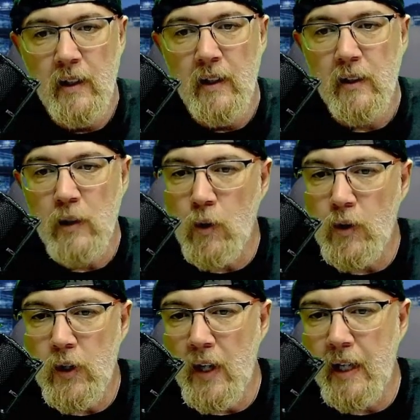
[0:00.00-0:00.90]

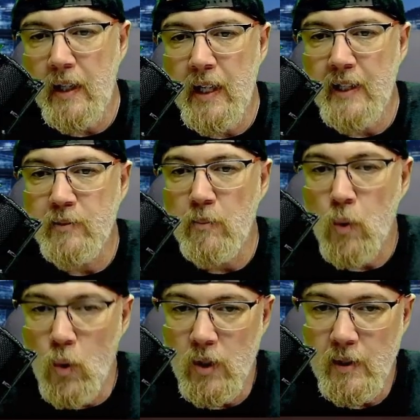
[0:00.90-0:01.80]
Lowering your ADS
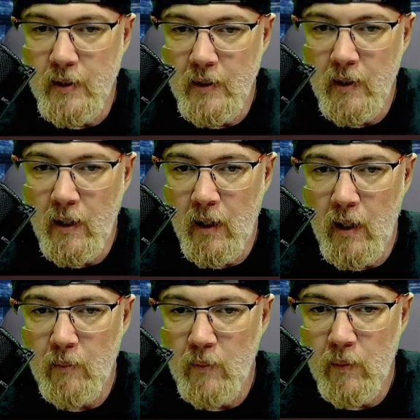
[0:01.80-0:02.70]
more.
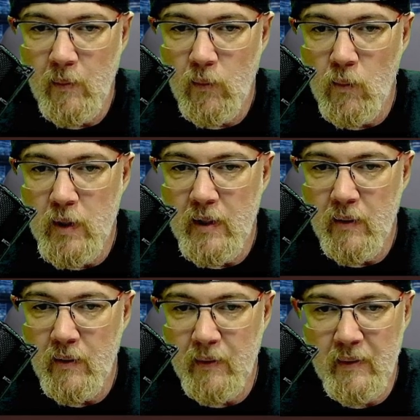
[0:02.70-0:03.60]
When,
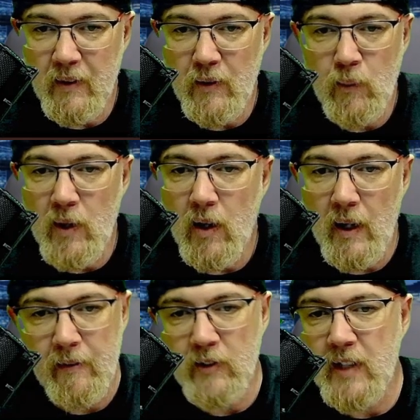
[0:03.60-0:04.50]
you know, we all
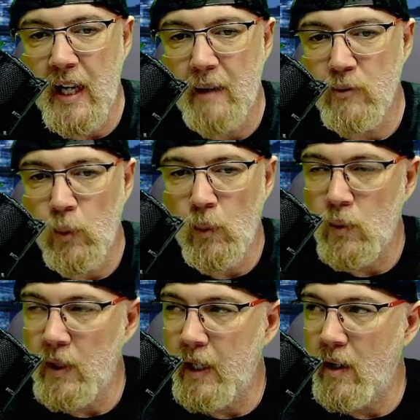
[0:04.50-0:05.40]
have those games where
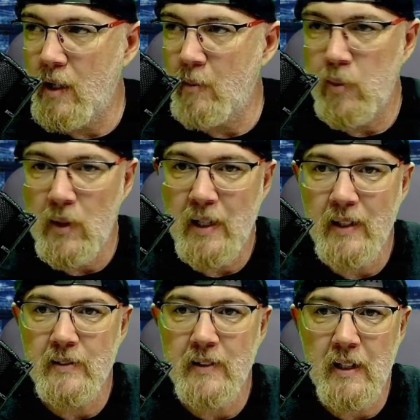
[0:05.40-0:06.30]
we'll get on and play, and
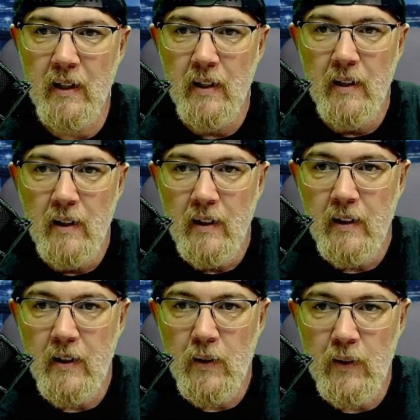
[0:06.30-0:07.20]
it's like,
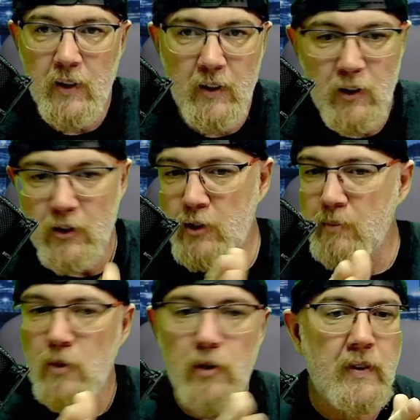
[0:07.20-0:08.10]
you know, you're just
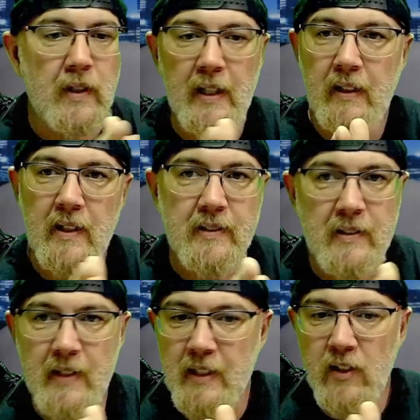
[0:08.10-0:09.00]
moving like this.
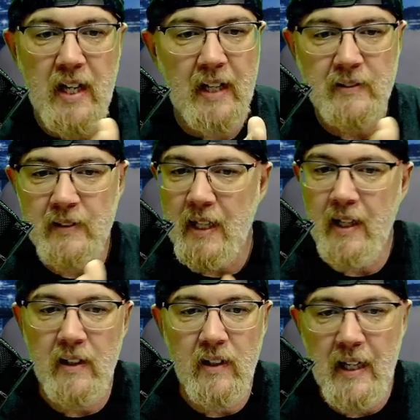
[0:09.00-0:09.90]
It's like you can't
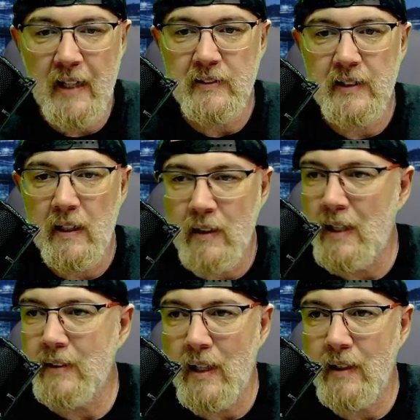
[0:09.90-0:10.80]
stay
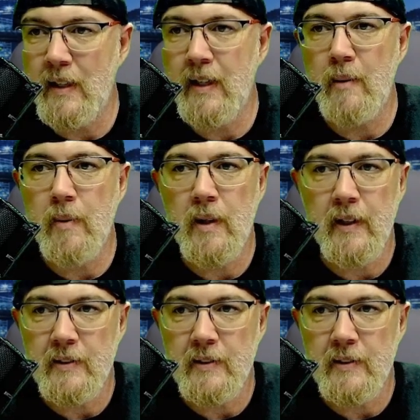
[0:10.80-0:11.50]
locked on to anybody.